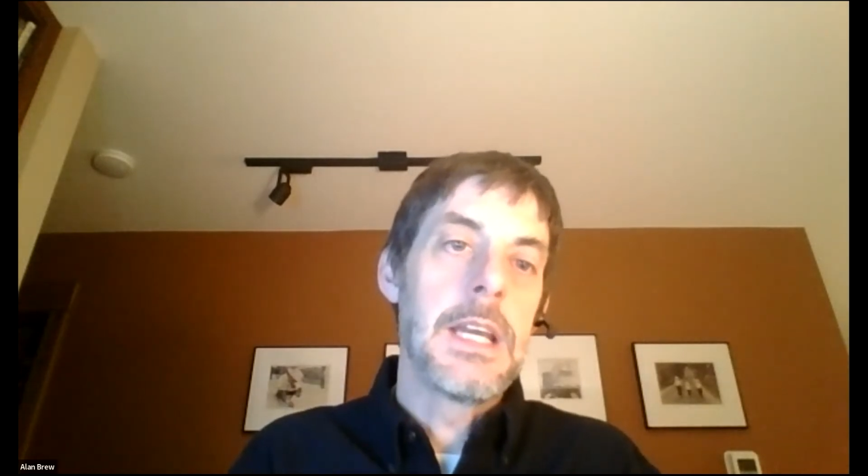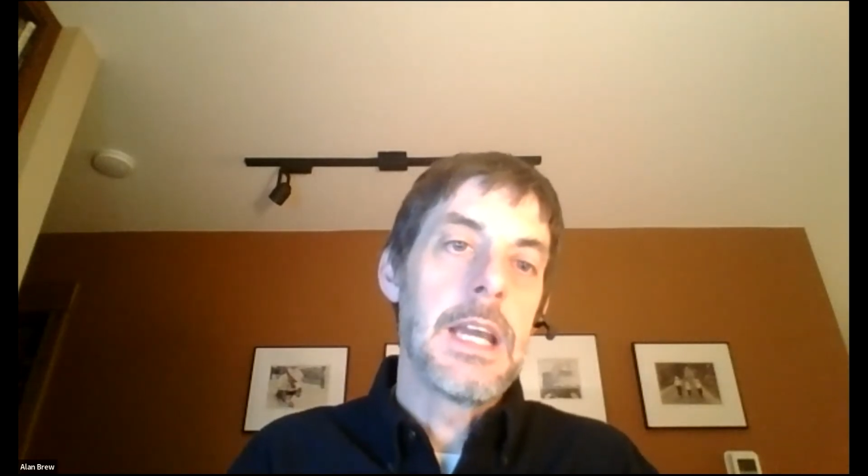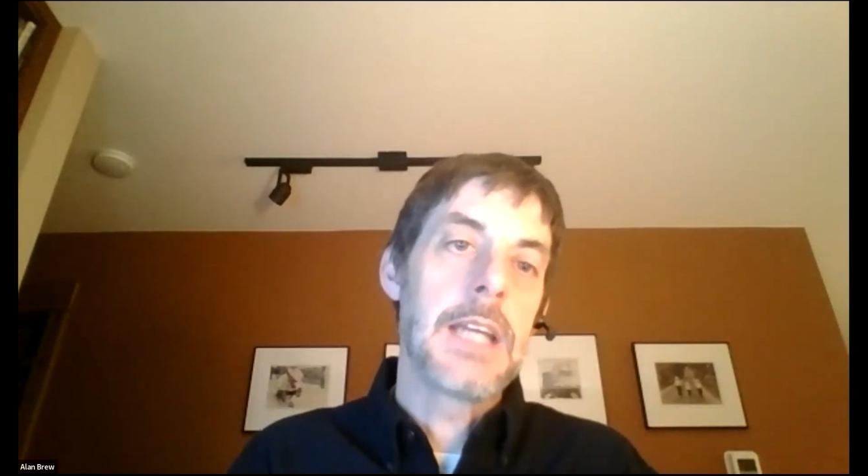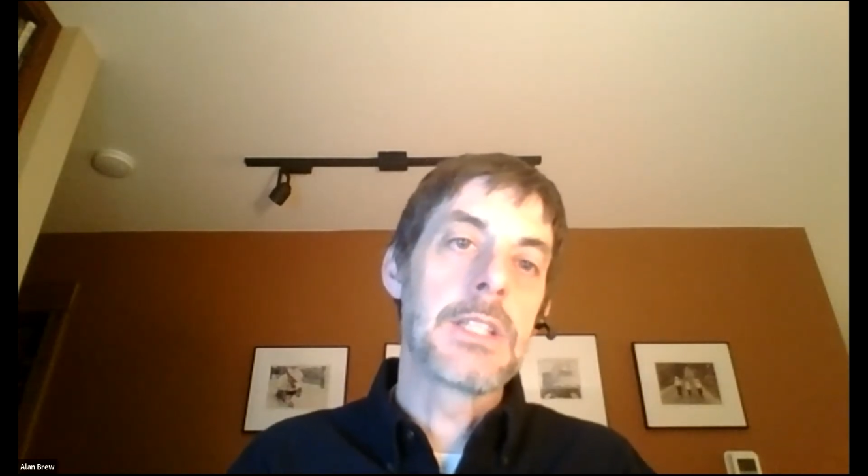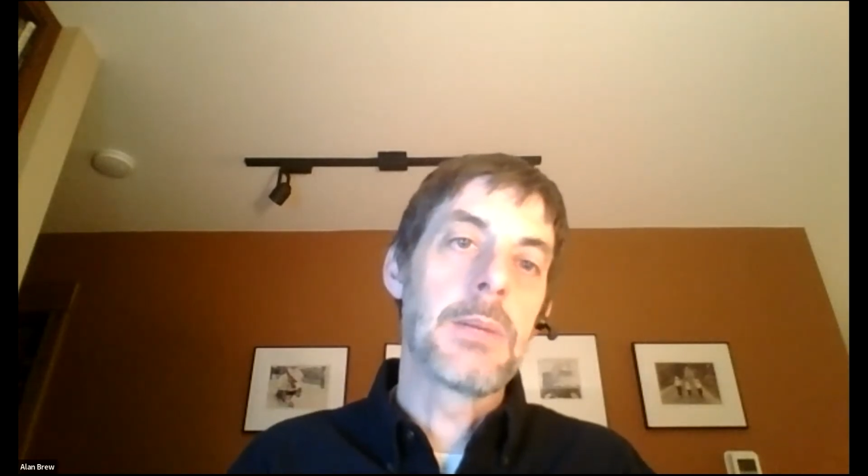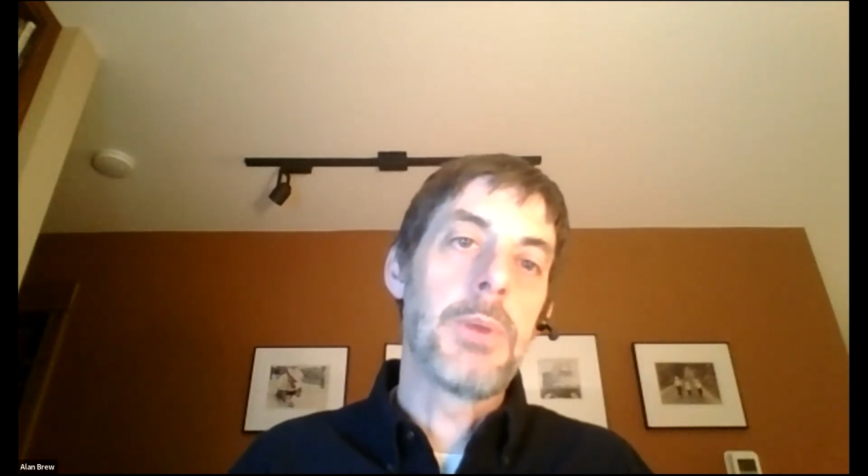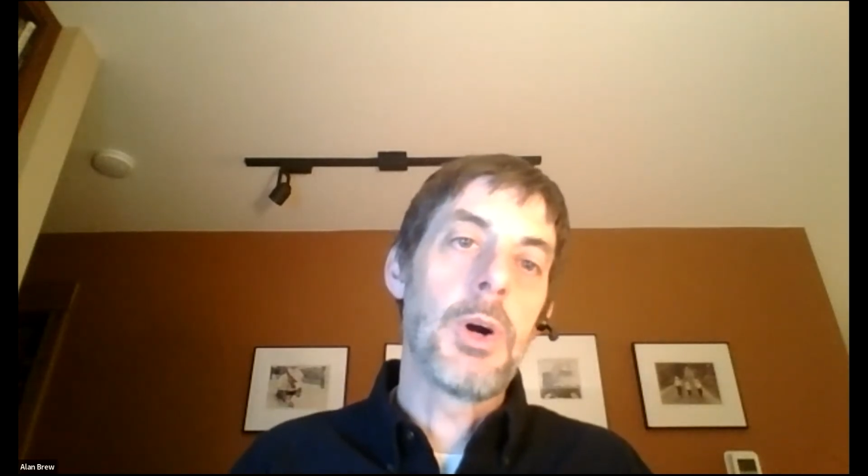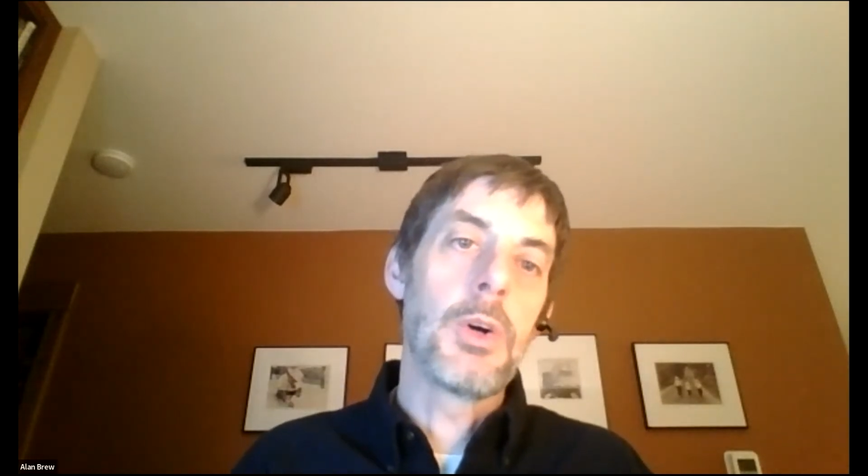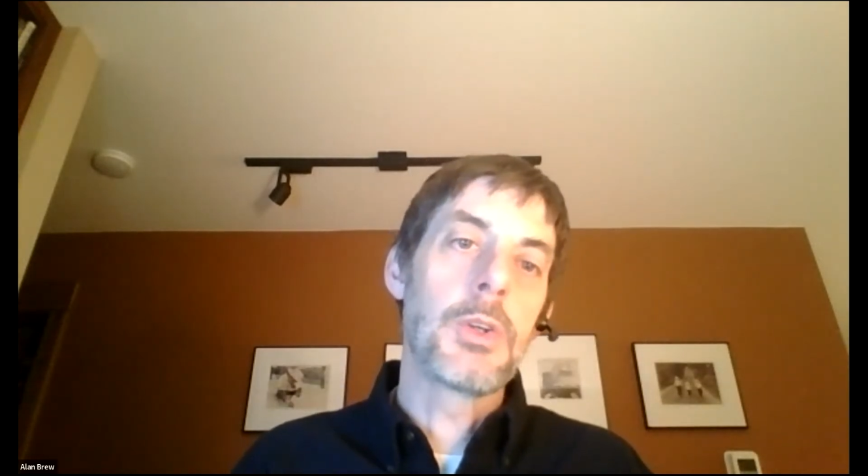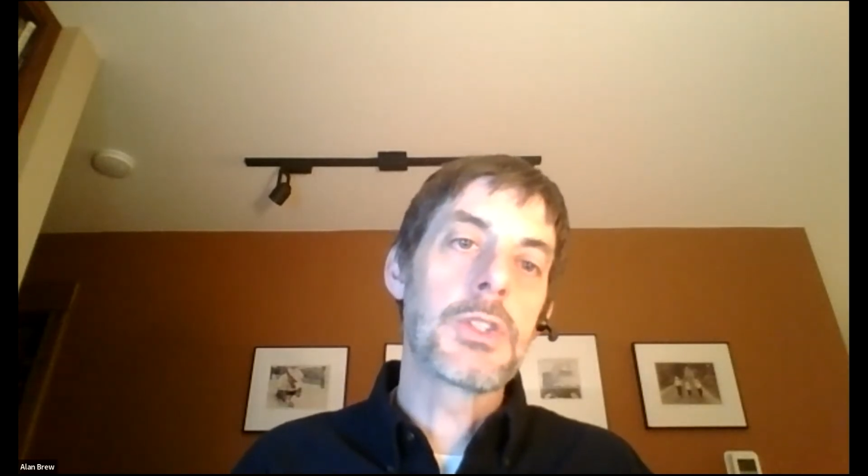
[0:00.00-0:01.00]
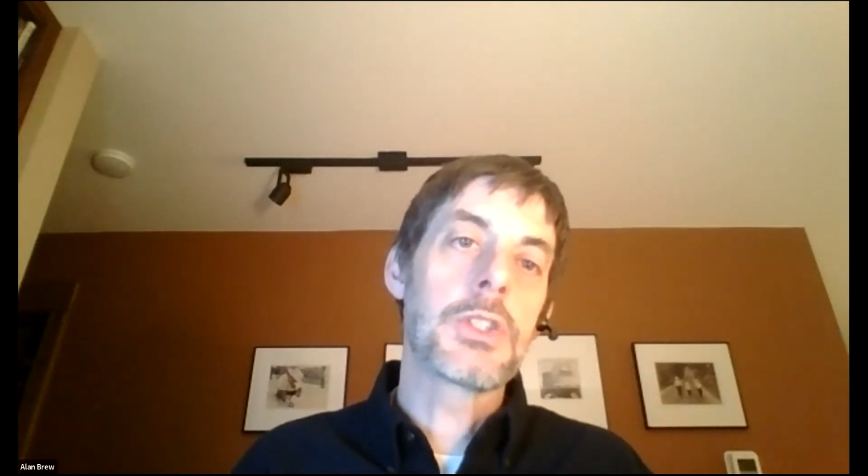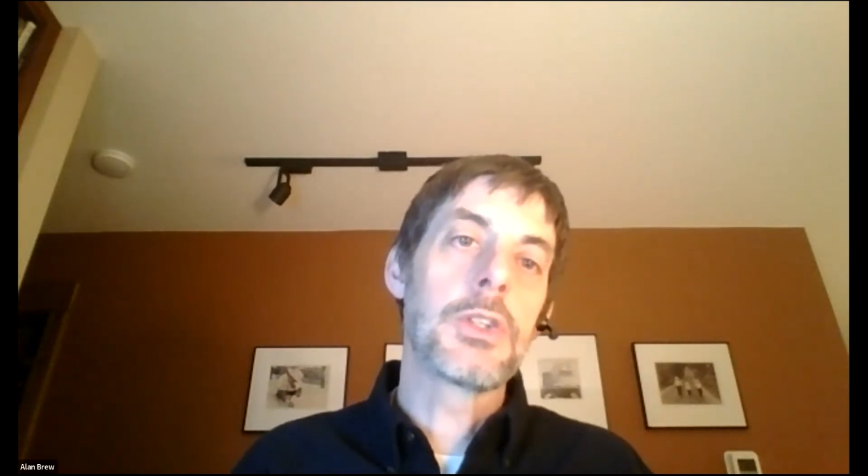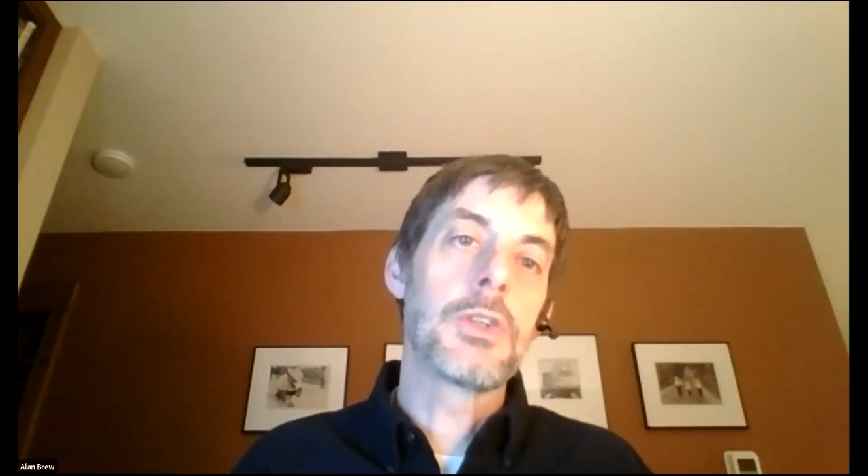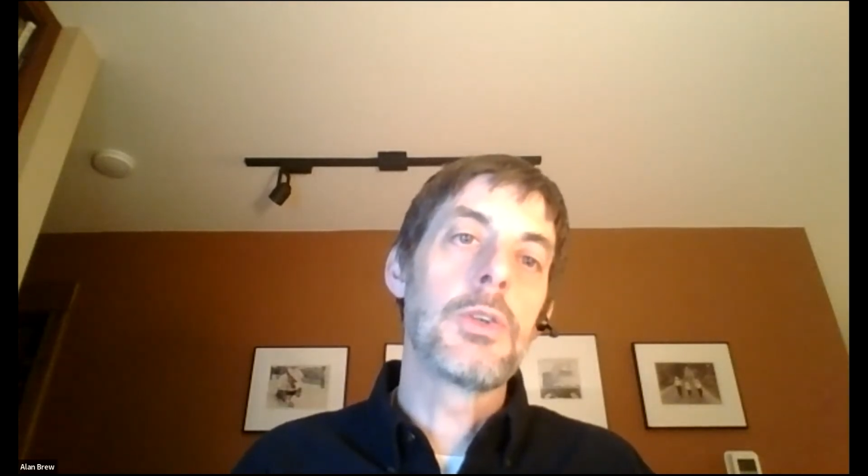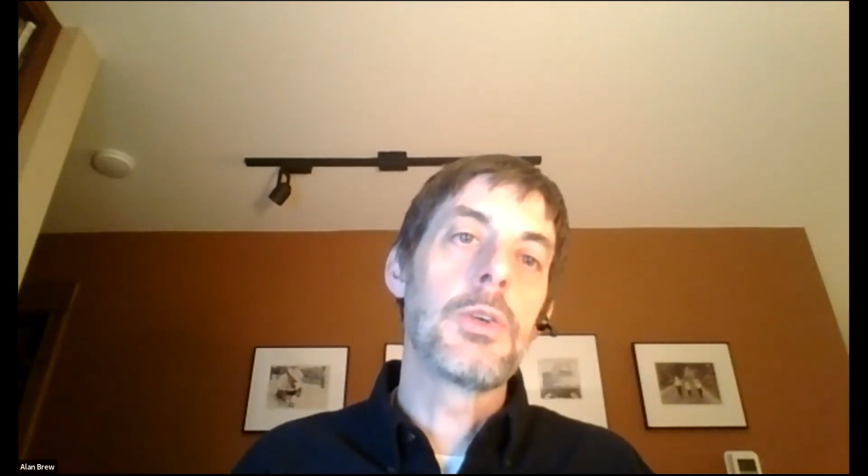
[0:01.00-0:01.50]
as opposed
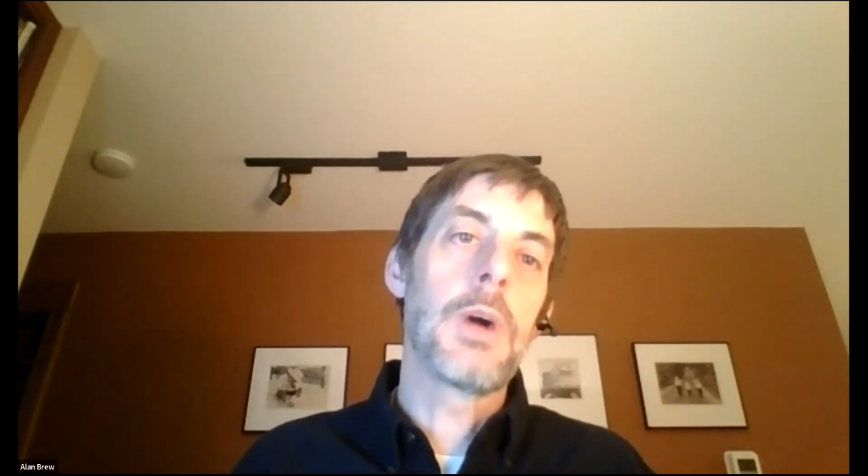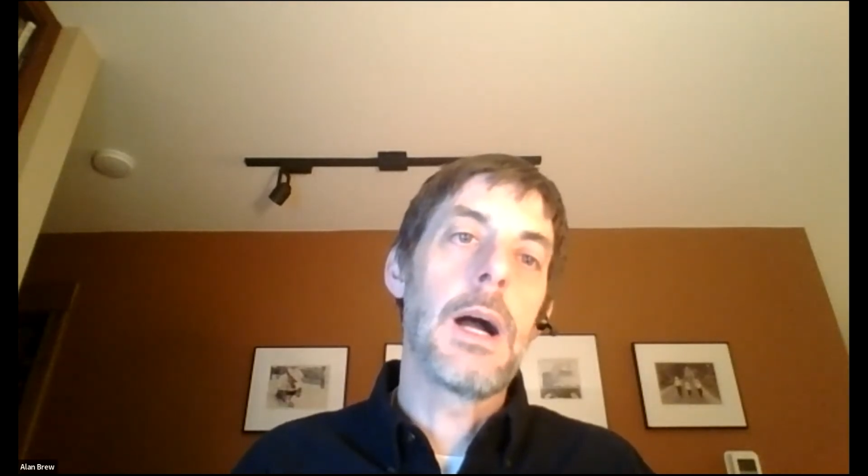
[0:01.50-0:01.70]
to